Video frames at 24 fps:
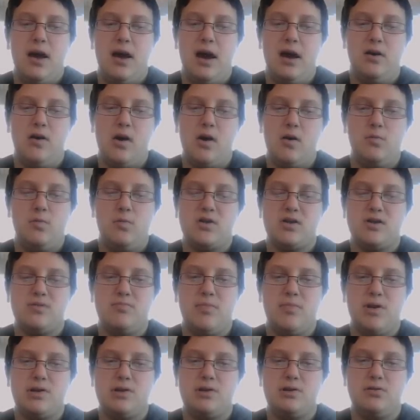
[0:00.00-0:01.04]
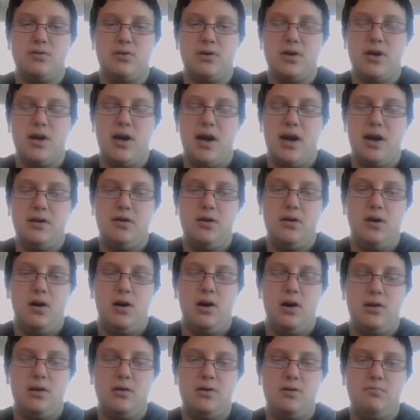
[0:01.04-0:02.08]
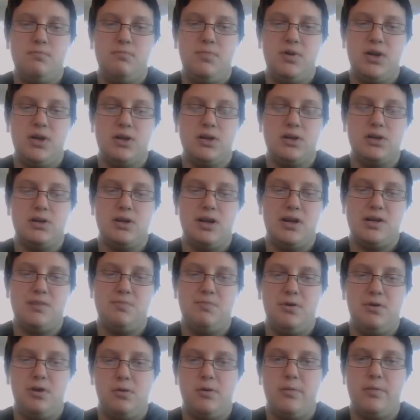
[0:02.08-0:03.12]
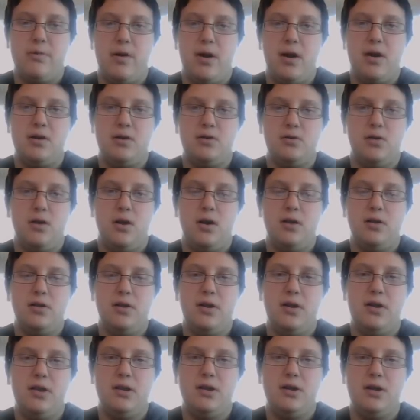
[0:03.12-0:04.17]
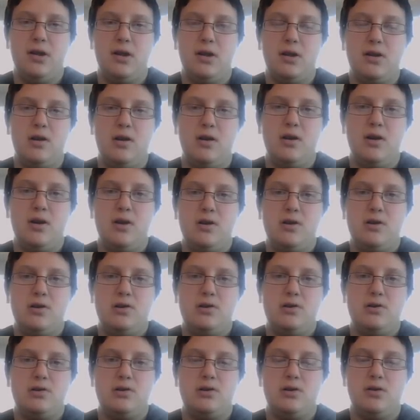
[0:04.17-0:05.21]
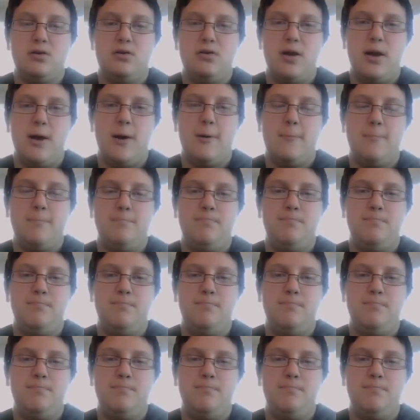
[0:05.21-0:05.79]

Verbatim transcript: how I wish my story had gone, because that's been on my mind a lot lately, and so, yeah.